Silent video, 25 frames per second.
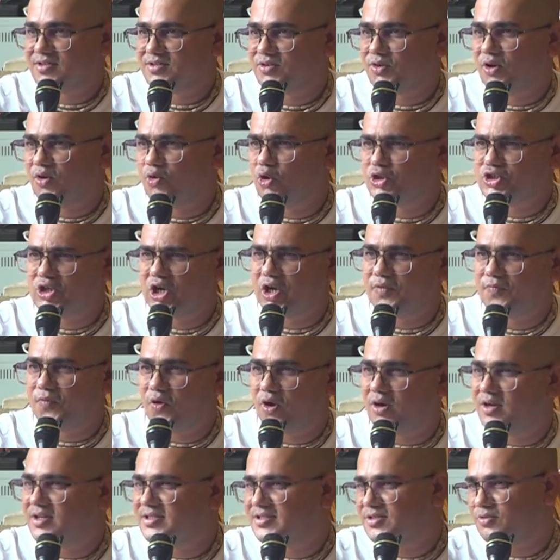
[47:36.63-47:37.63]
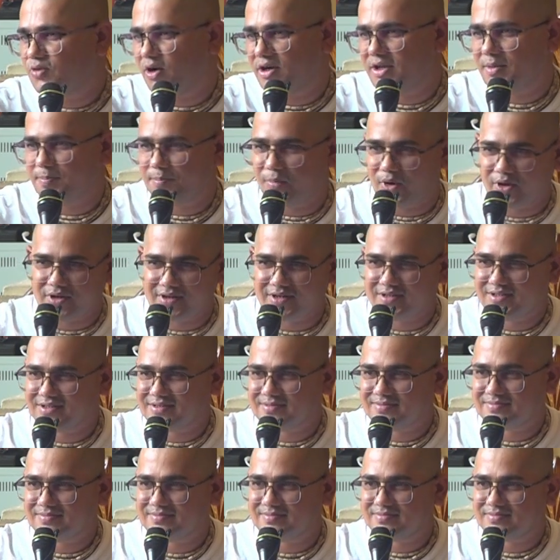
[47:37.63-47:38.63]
So ocean of faults, not important.